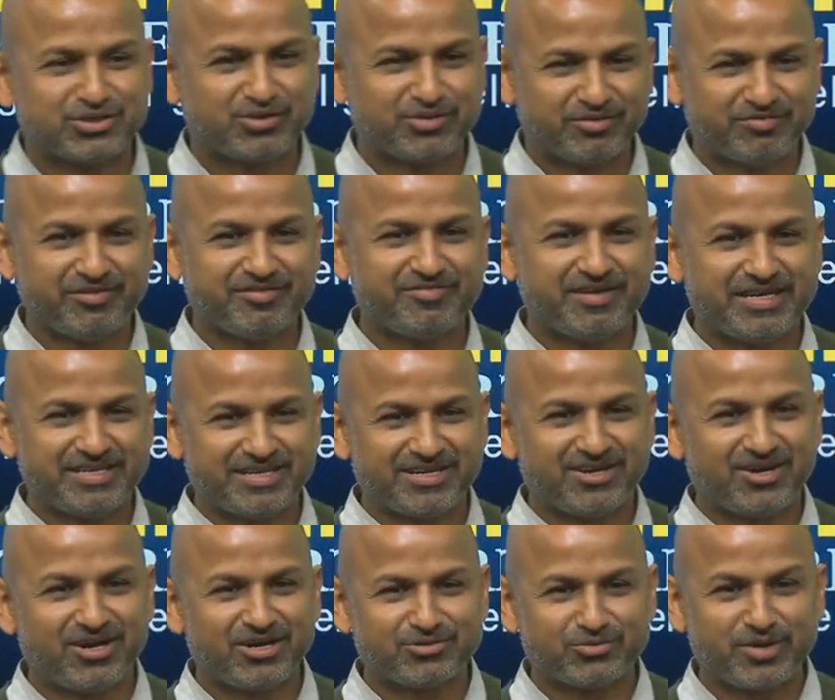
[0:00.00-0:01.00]
if you find it
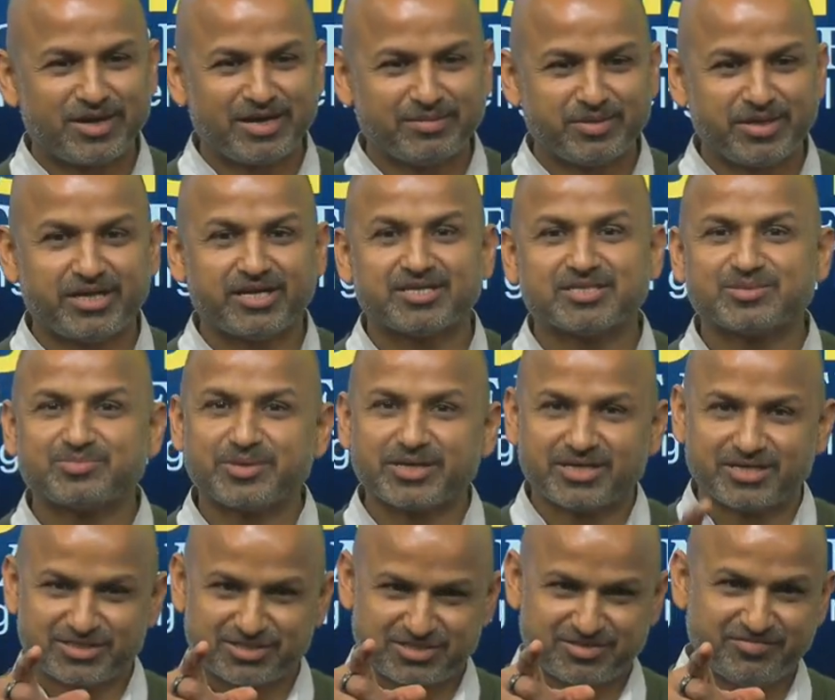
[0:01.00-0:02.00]
odd why I'm here, it's
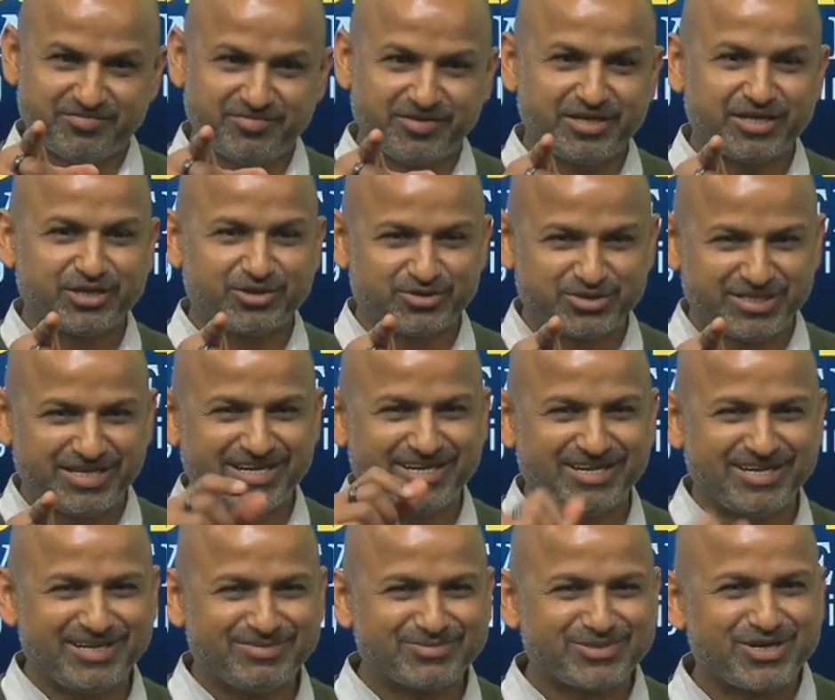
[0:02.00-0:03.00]
because the video is here
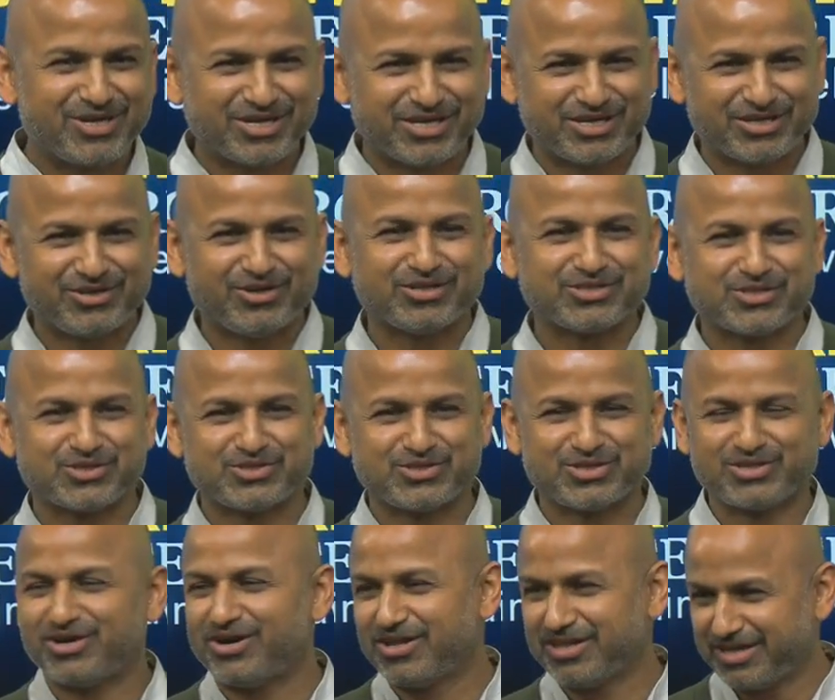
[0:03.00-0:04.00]
and I'm talking also to the
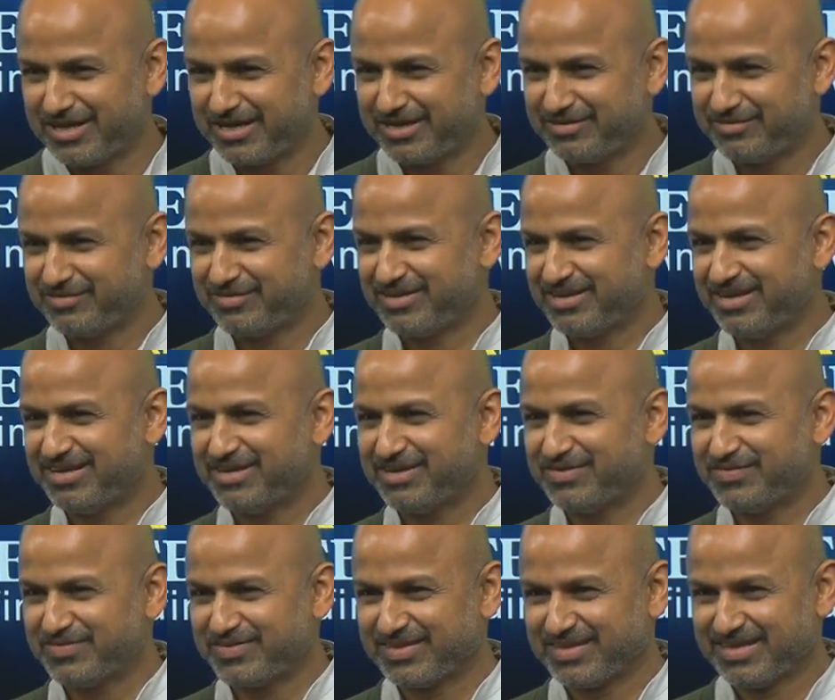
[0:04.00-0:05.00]
online
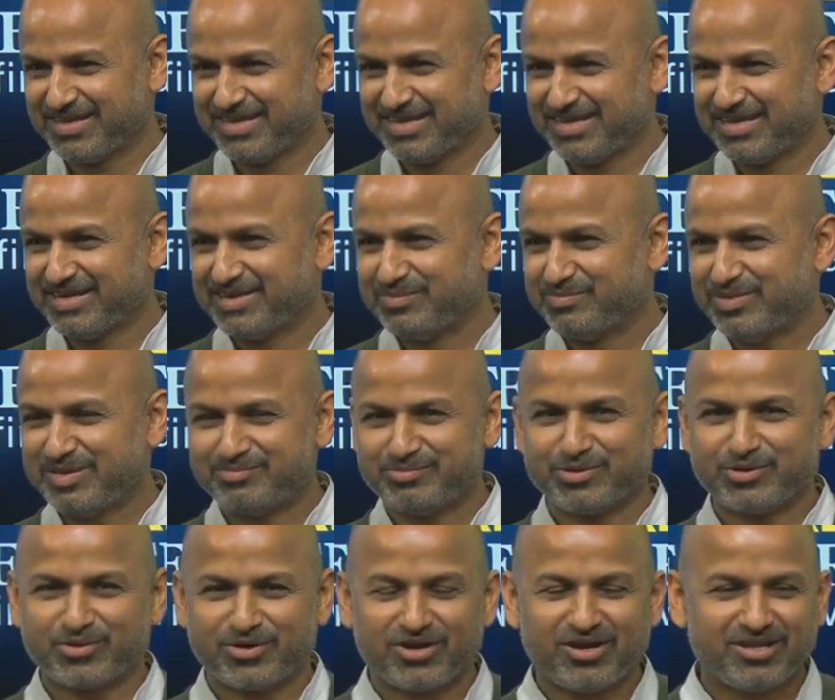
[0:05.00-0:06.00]
um, people
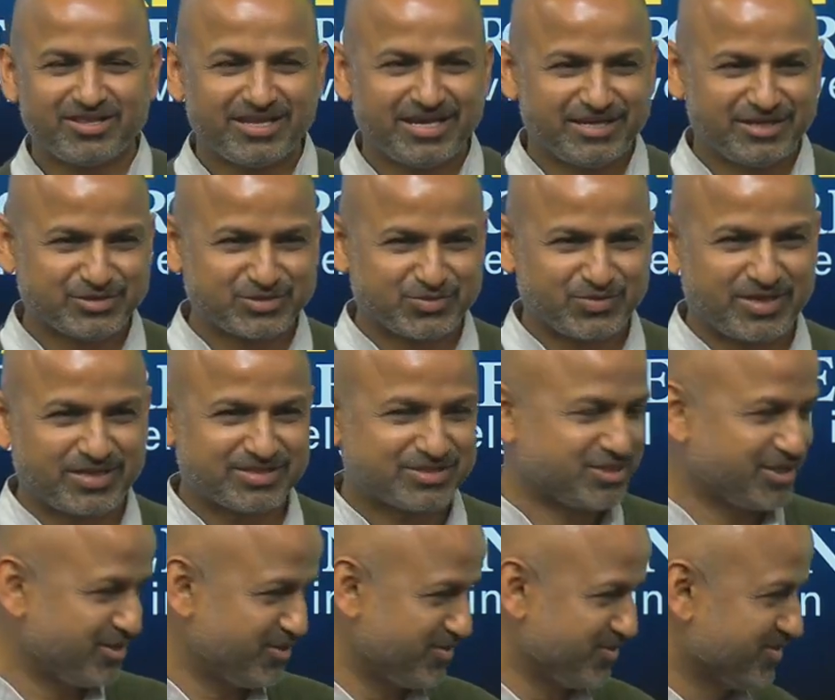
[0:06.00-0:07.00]
who are online as well.
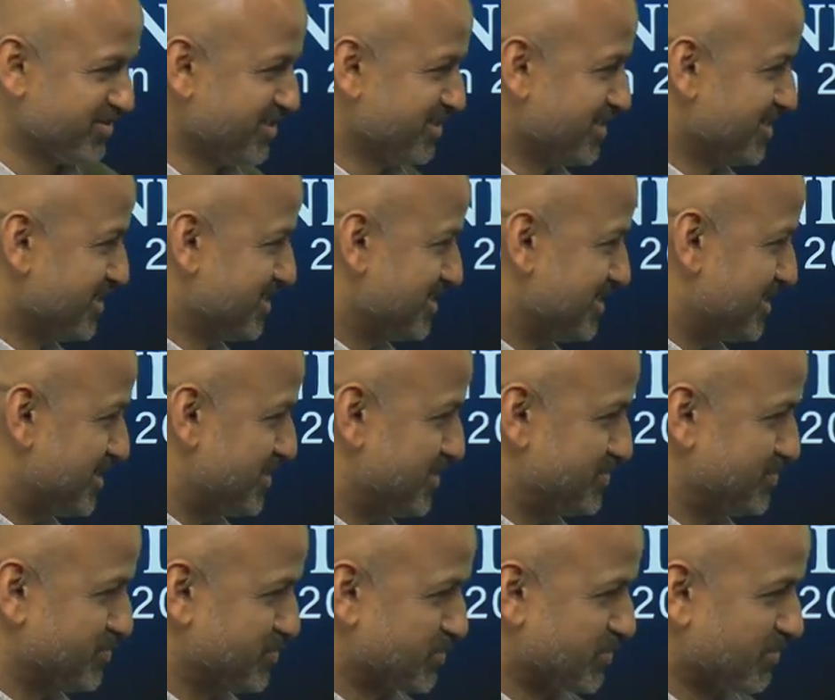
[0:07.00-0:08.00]
So
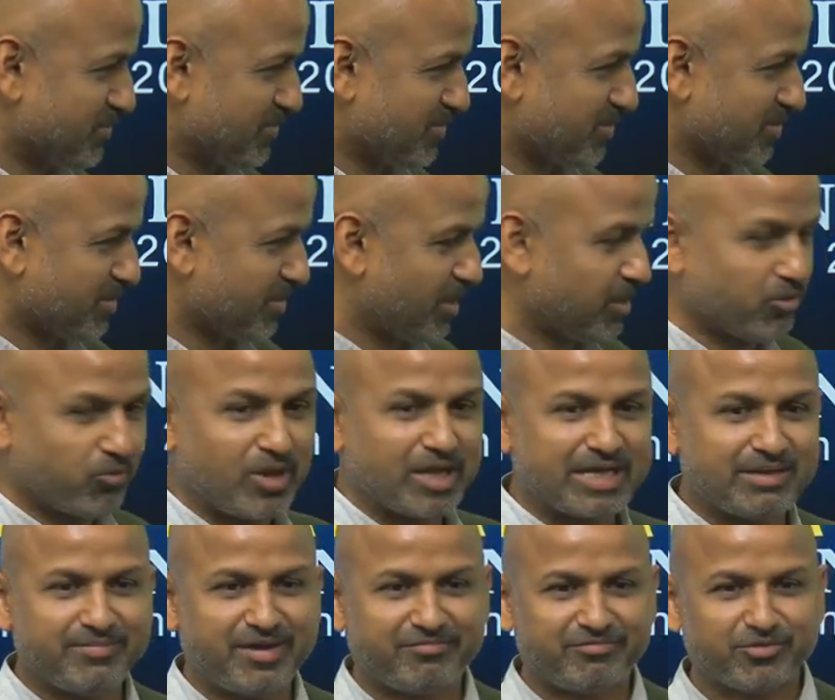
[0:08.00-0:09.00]
um,
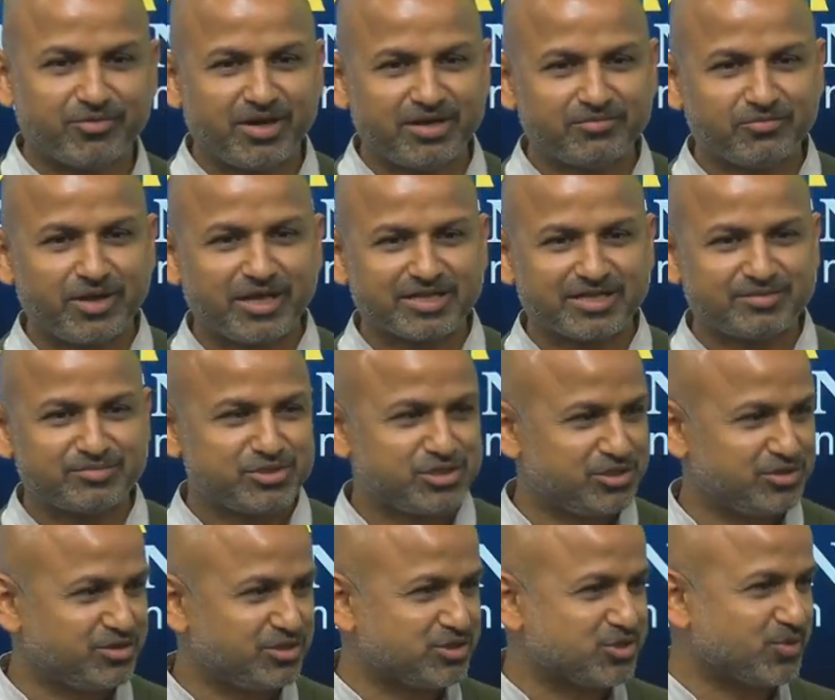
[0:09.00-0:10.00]
Welcome, everyone. Welcome to
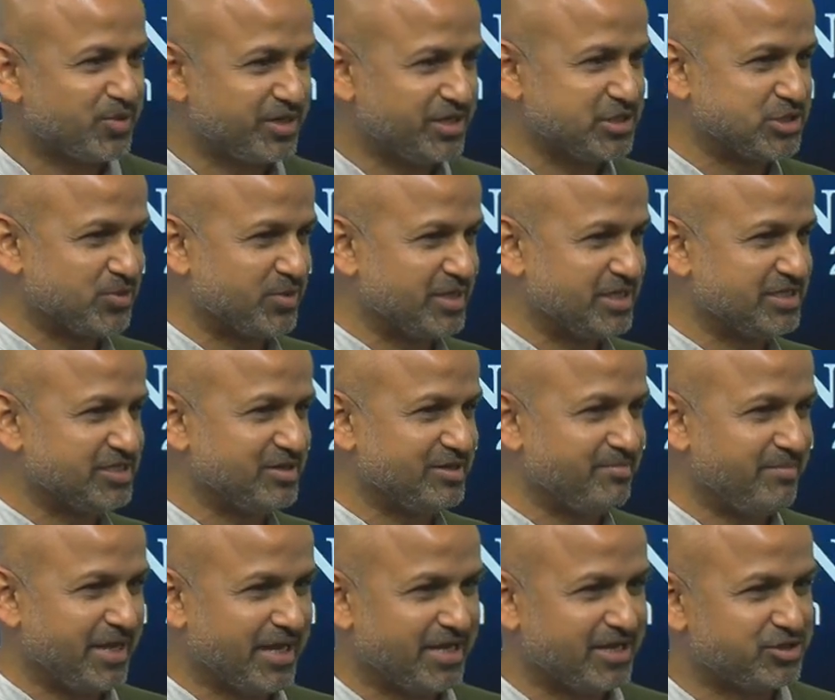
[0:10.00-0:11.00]
the 2023
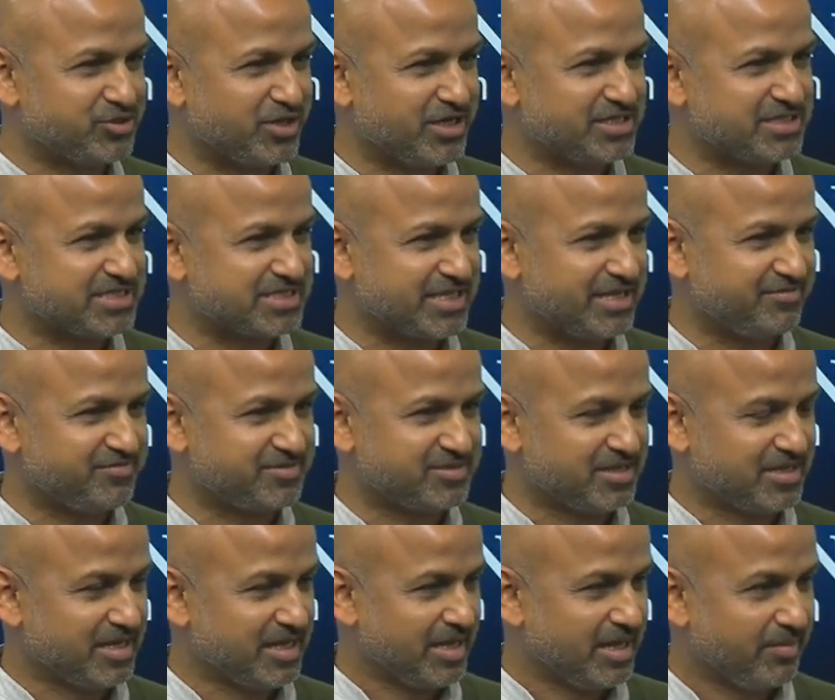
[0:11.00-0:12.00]
Megatrends Skift
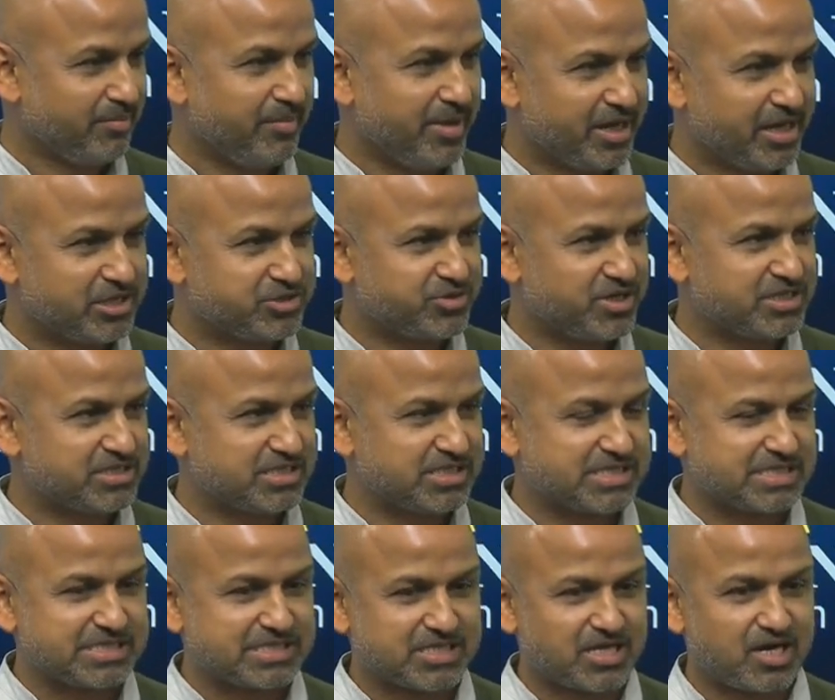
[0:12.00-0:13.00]
Megatrends.
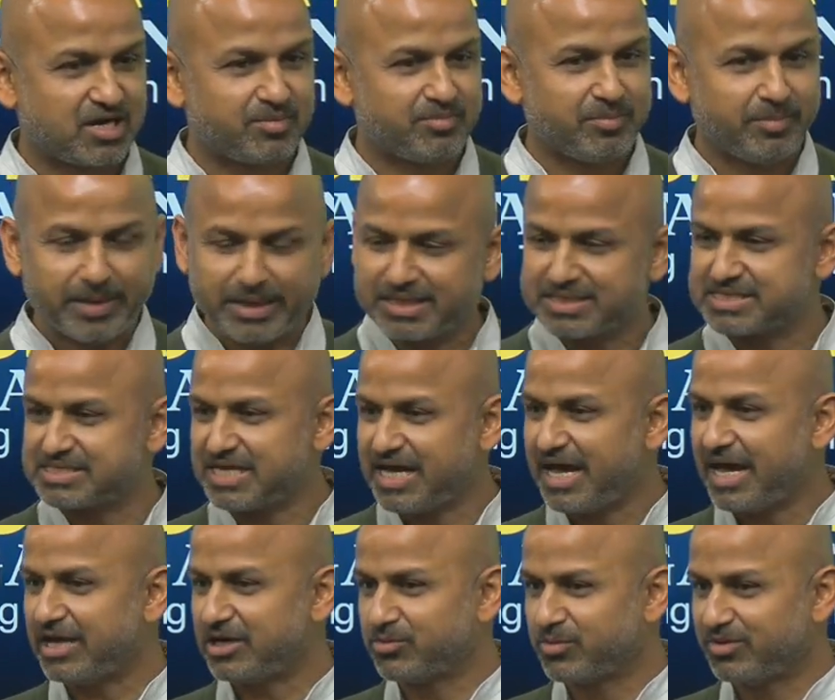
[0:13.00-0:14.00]
This is our biggest
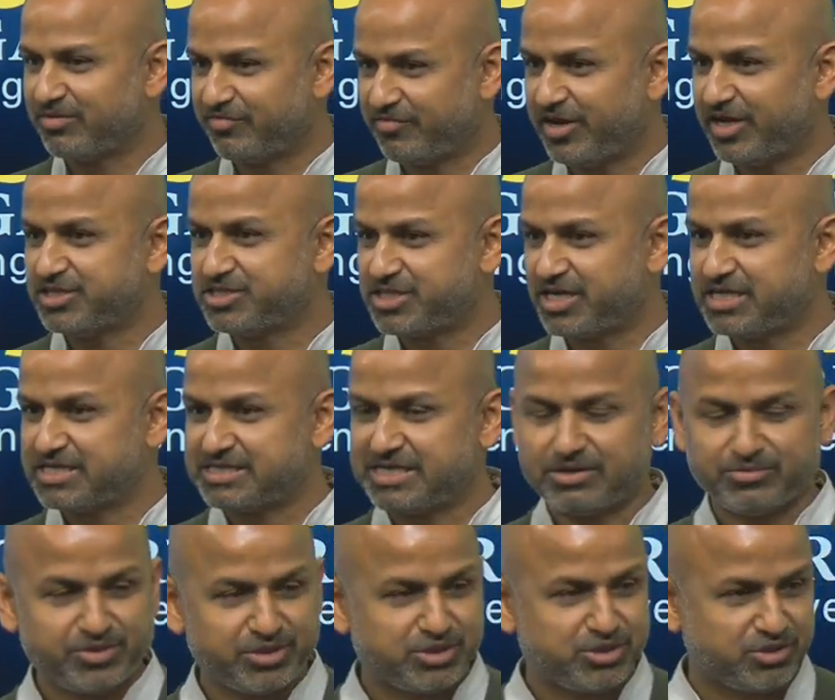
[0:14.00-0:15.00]
annual franchise that
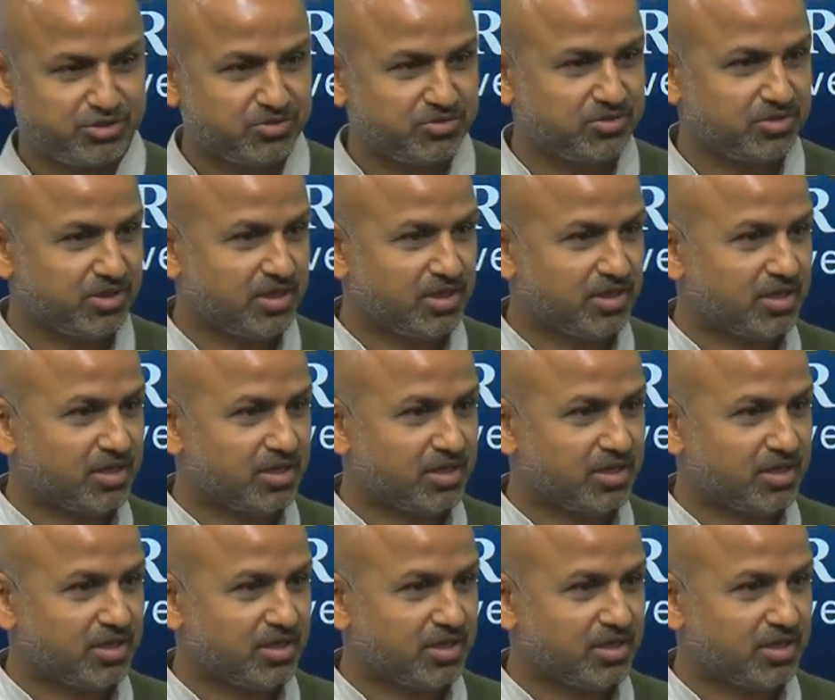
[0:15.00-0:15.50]
we do.